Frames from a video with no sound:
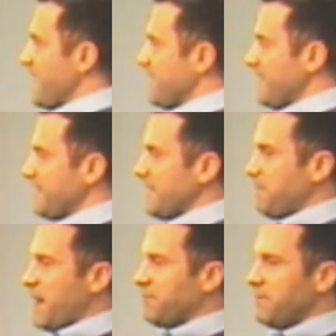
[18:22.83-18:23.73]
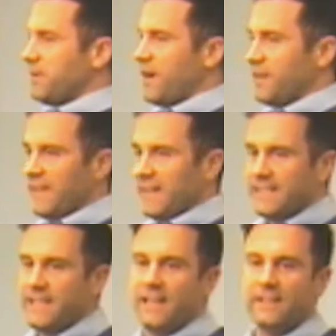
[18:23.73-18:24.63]
our identity apart from God,
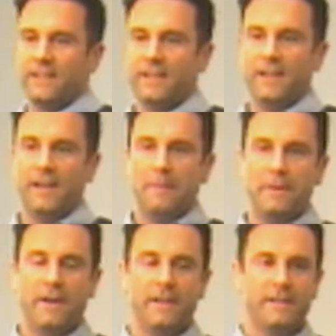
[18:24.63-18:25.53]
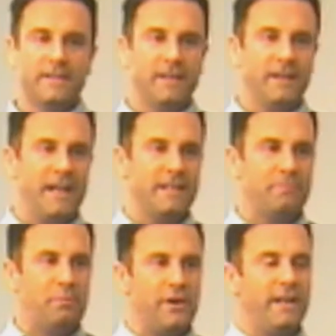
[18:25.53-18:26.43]
that's sin, because
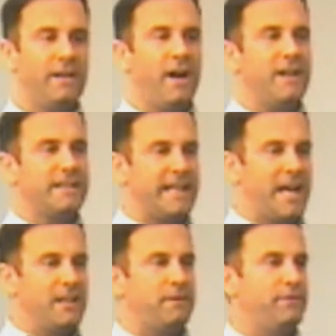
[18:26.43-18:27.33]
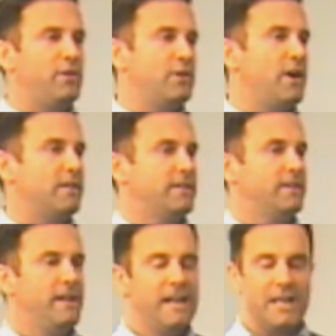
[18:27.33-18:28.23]
it's putting ourselves before God.
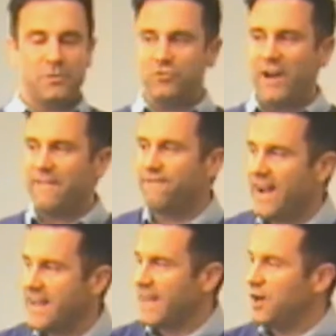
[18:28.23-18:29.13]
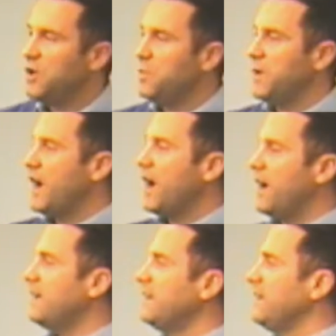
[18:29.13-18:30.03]
As we try and find out who we
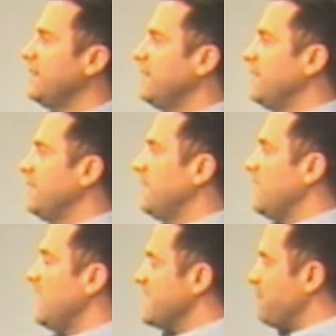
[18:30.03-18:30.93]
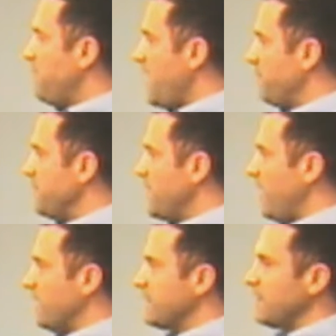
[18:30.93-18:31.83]
are, and it's apart from
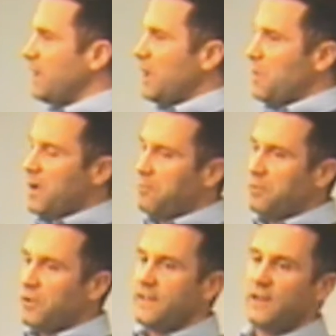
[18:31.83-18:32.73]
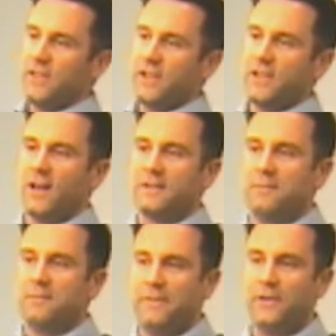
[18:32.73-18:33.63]
God, we are putting another
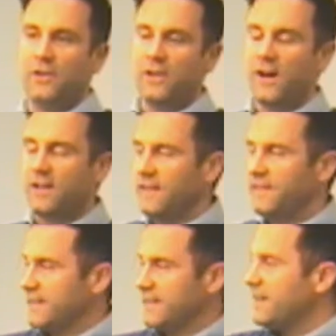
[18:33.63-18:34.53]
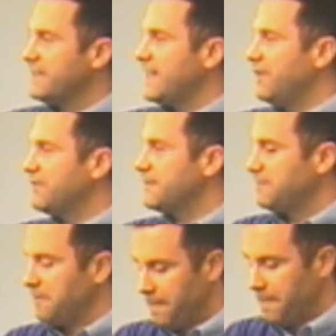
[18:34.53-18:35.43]
God before God, and that's ourselves.